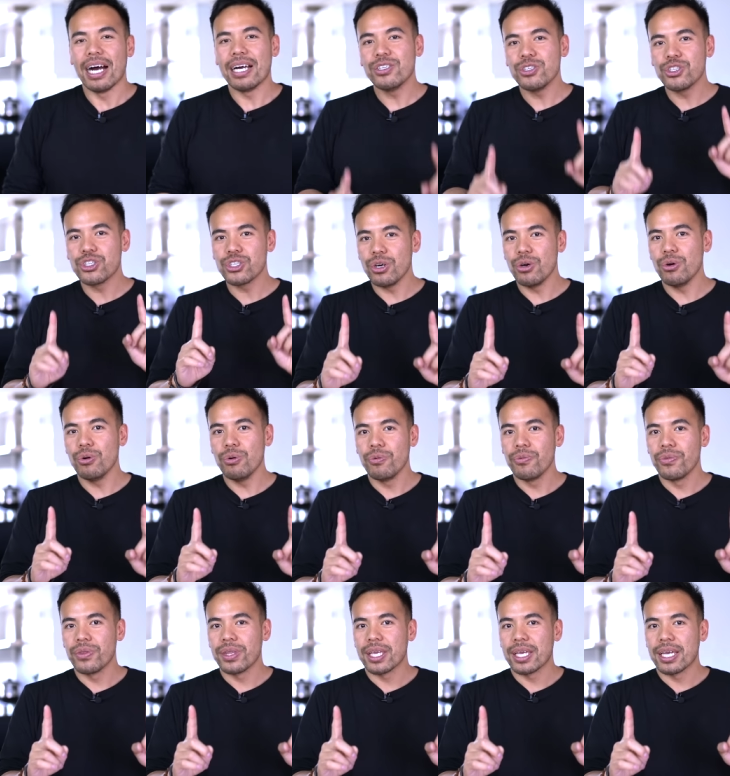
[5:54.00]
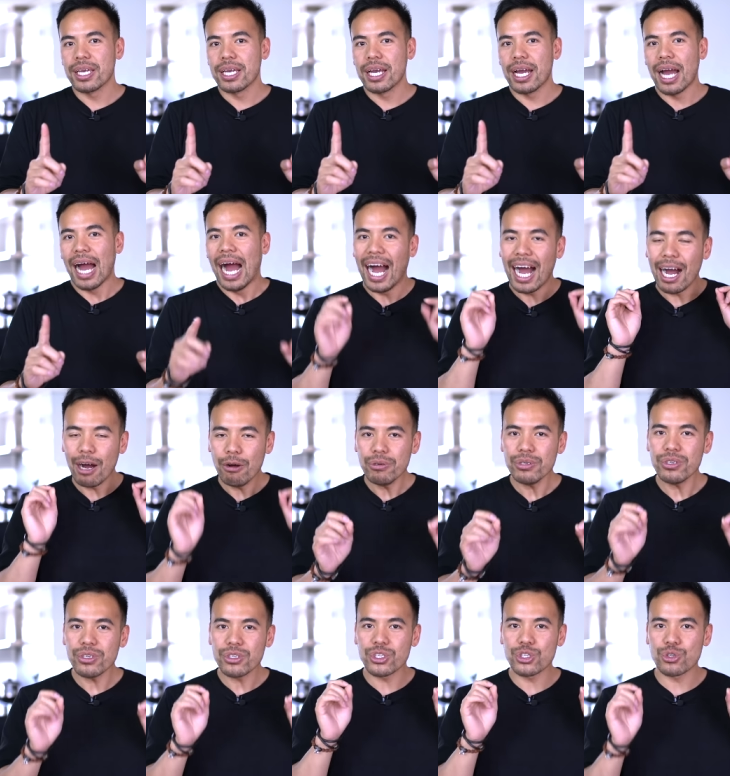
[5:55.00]
And so,
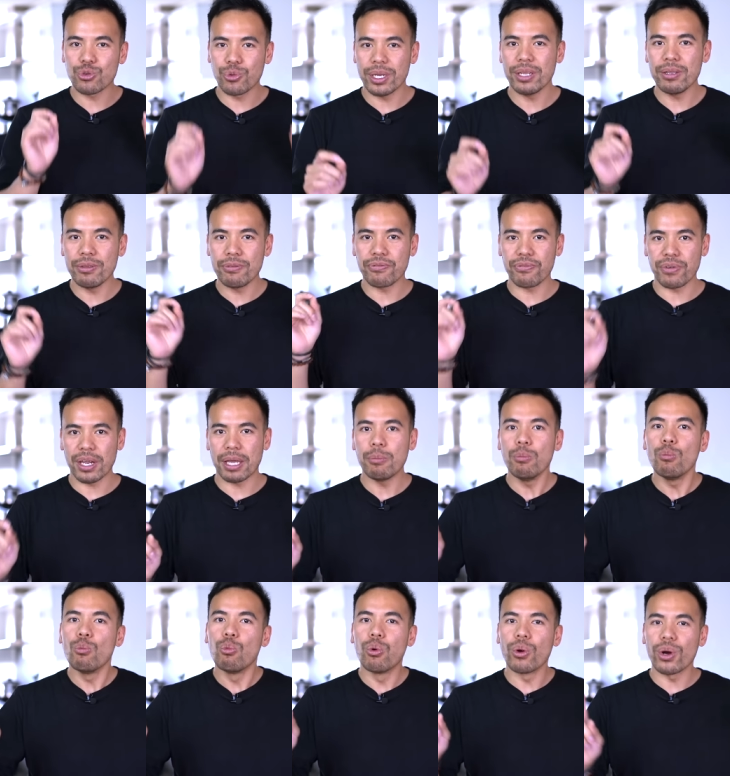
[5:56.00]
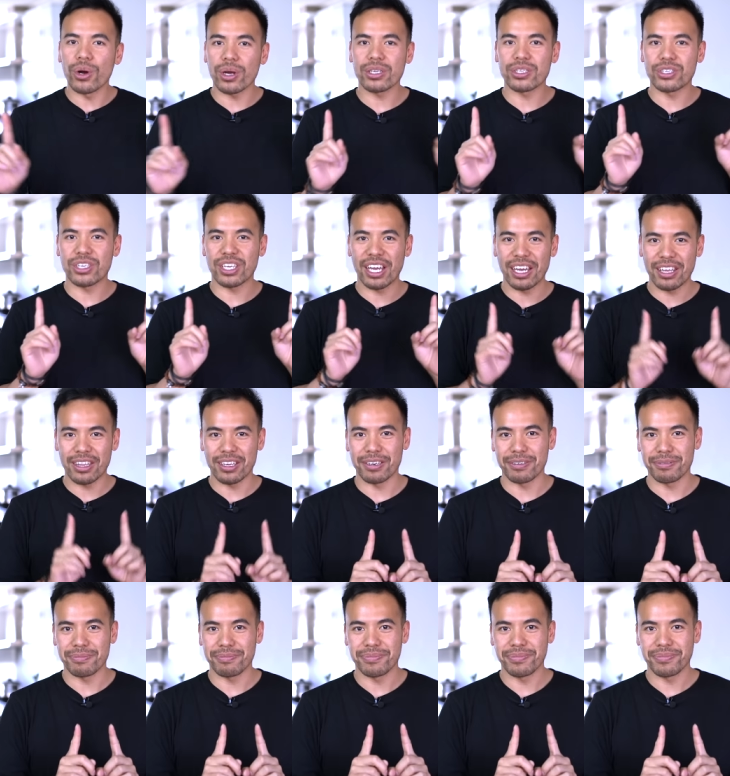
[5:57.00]
how does twin flame work together?